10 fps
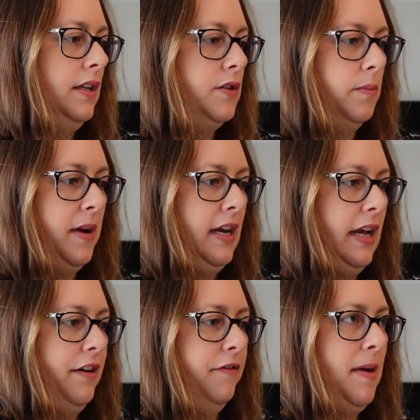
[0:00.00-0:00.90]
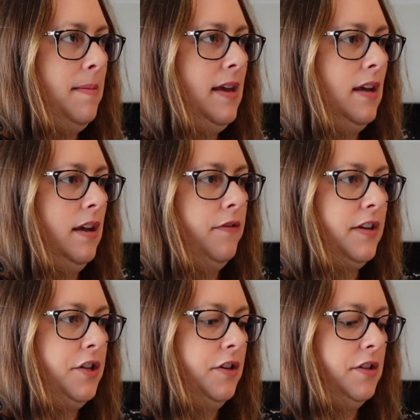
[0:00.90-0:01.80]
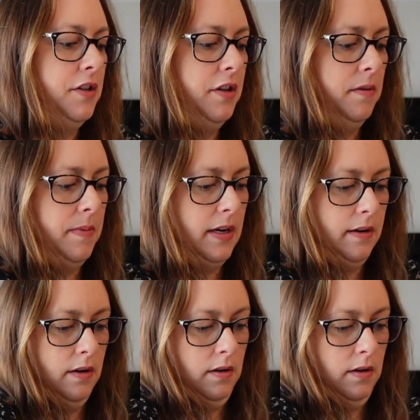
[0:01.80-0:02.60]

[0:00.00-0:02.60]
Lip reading: PDF maybe if I choose to, but